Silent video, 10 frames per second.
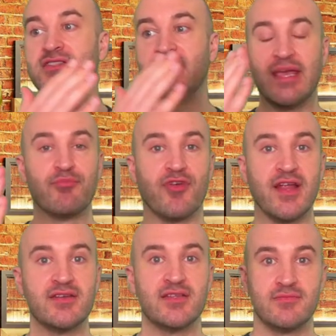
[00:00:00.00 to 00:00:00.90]
To
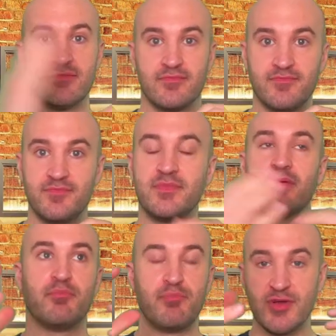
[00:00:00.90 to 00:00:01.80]
imprint,
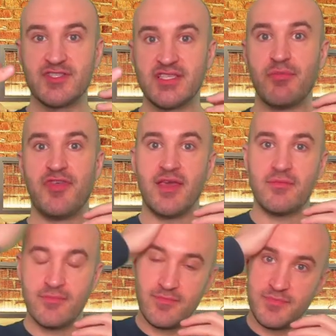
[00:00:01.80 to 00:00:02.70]
put
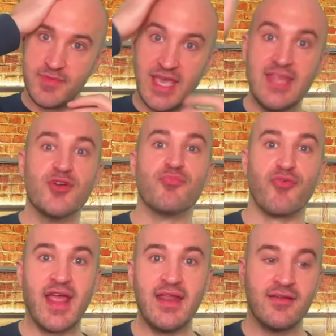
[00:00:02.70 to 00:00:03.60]
something in your
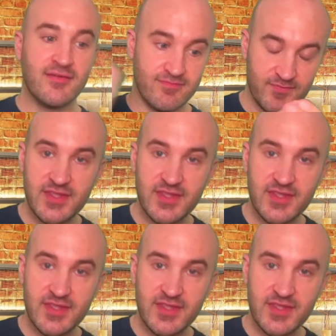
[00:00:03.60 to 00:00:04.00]
brain